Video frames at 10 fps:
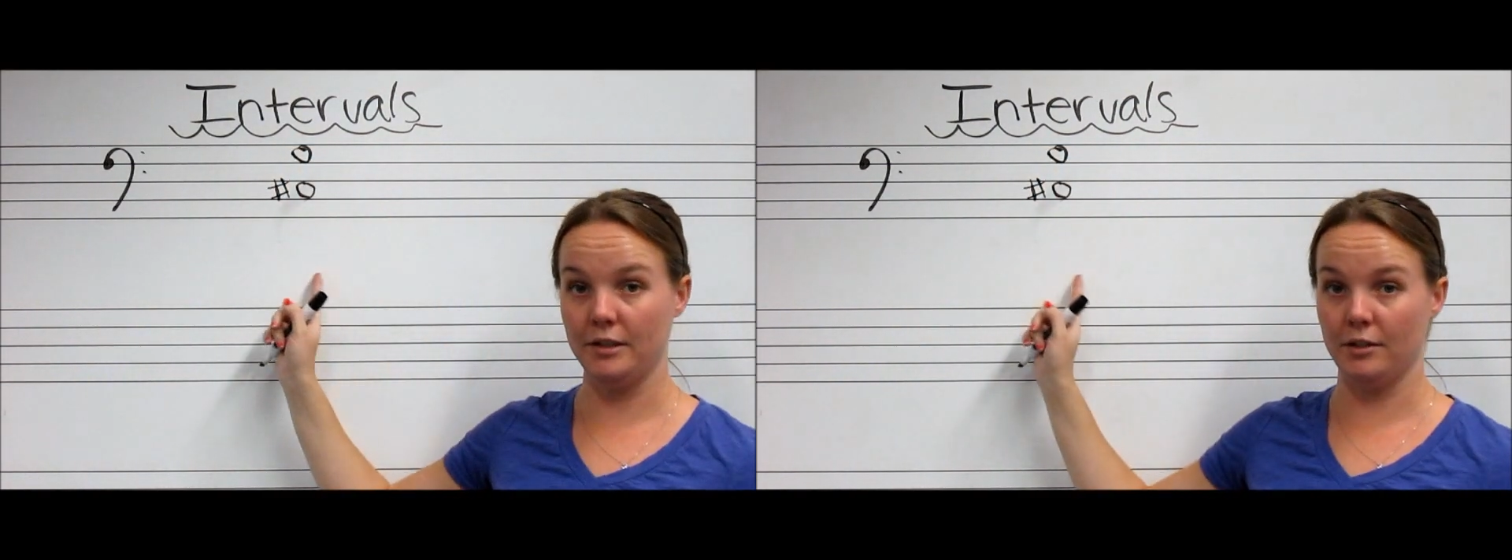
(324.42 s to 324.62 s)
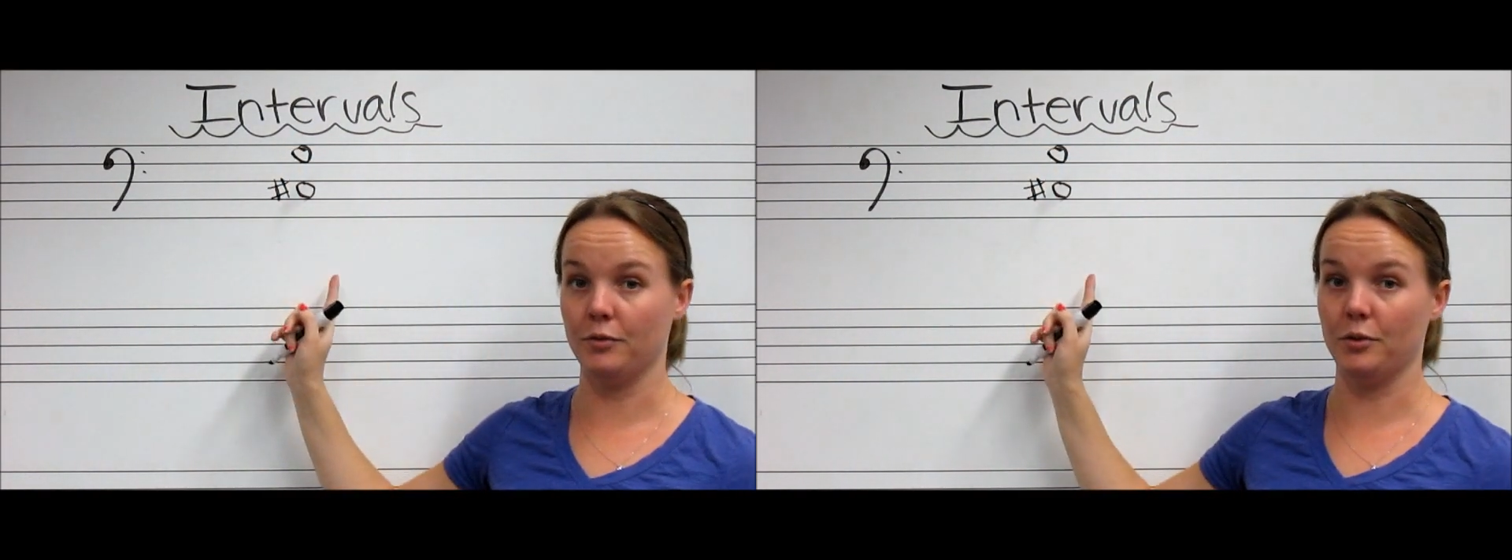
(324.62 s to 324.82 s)

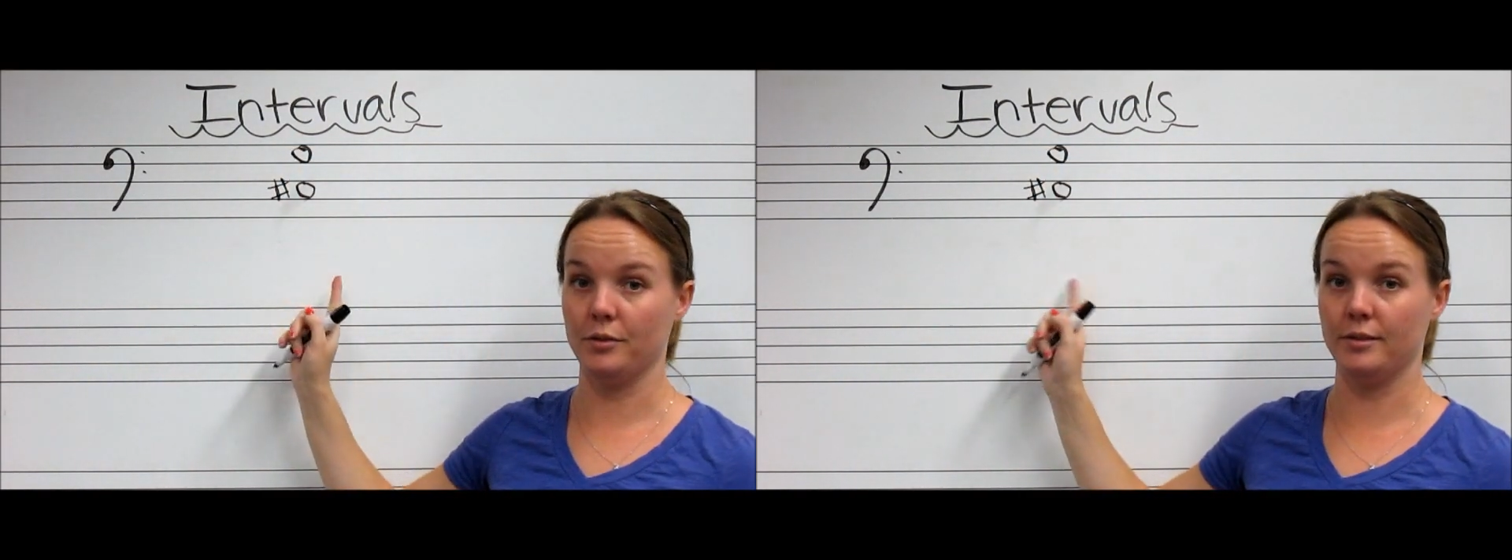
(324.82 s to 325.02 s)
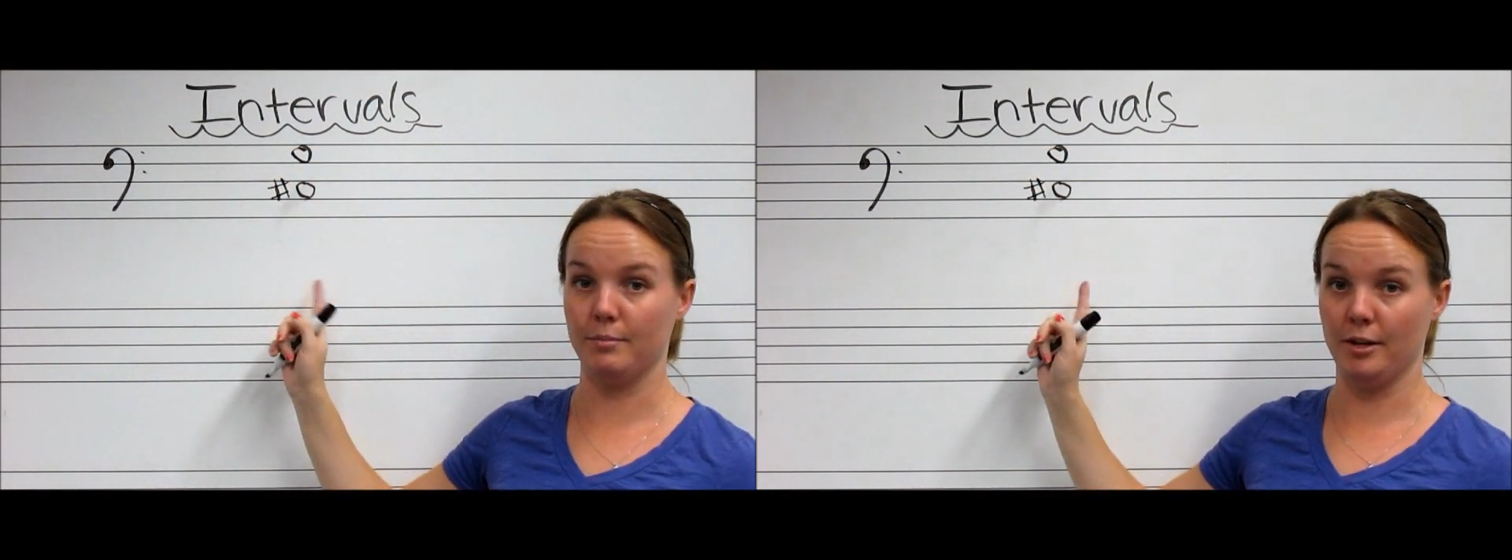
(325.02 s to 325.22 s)

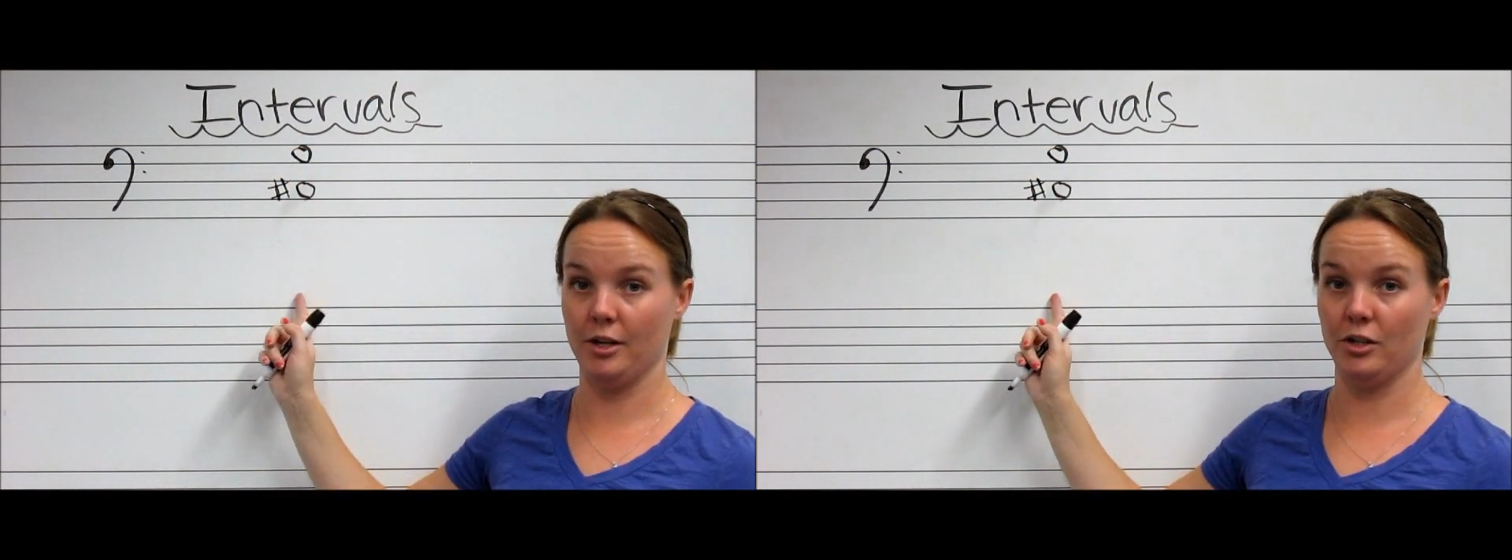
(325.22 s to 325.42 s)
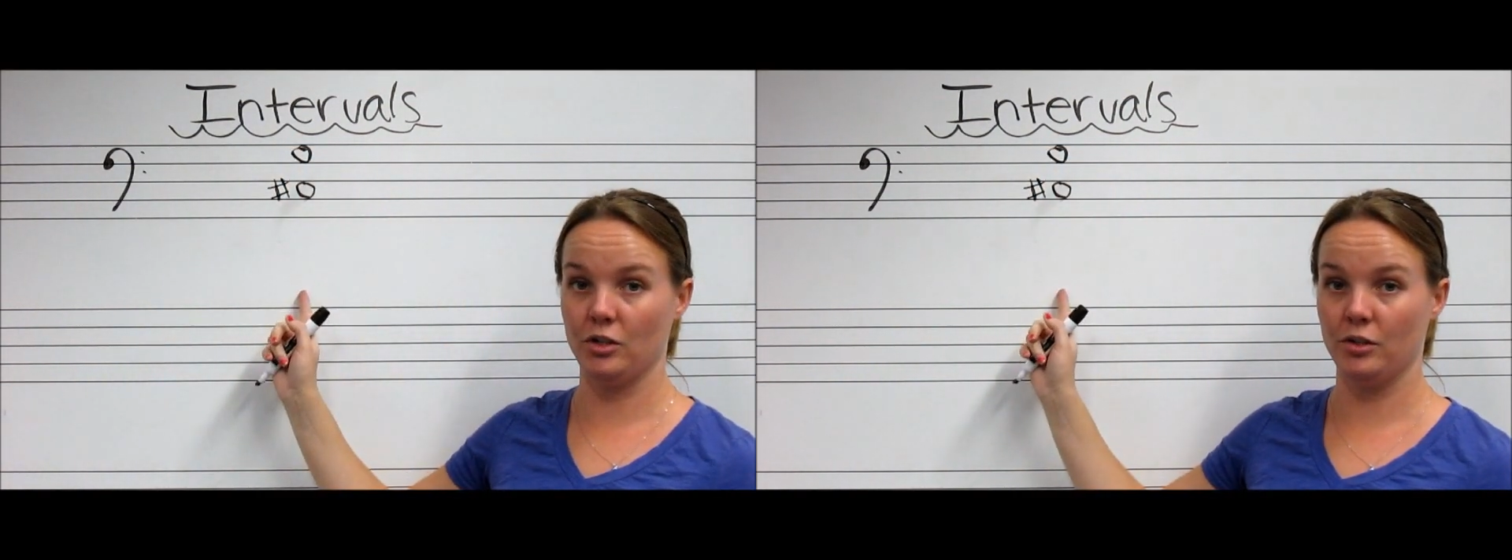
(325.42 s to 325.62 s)
interval
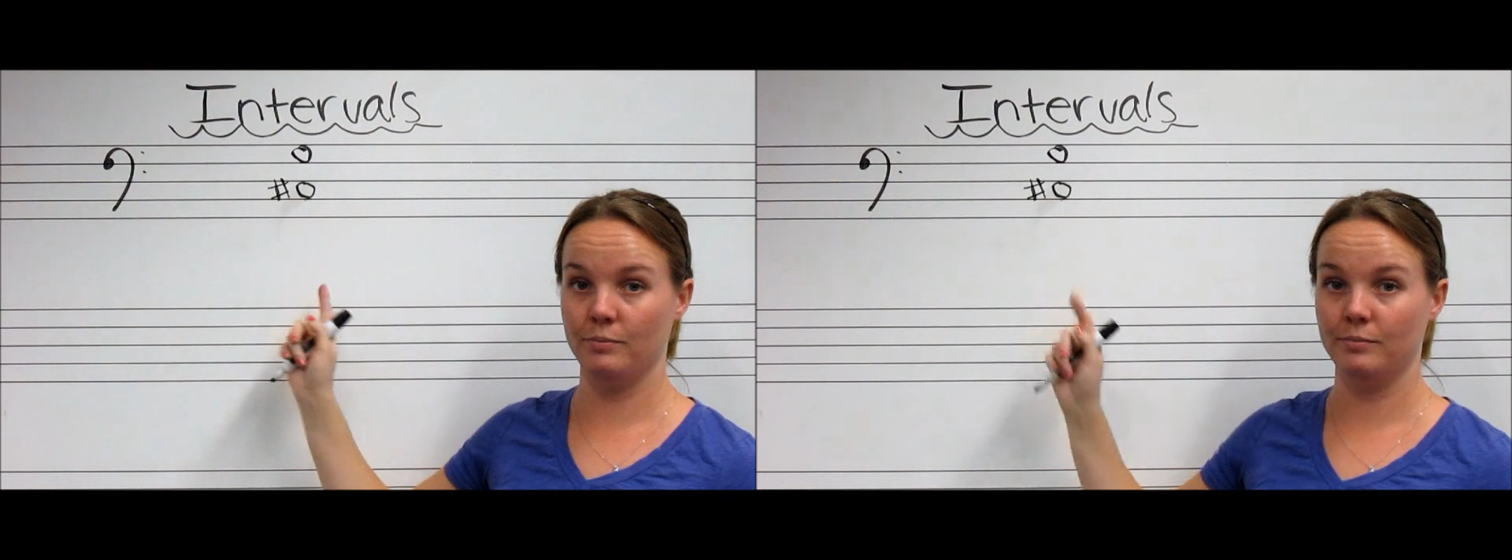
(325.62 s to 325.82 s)
diminished,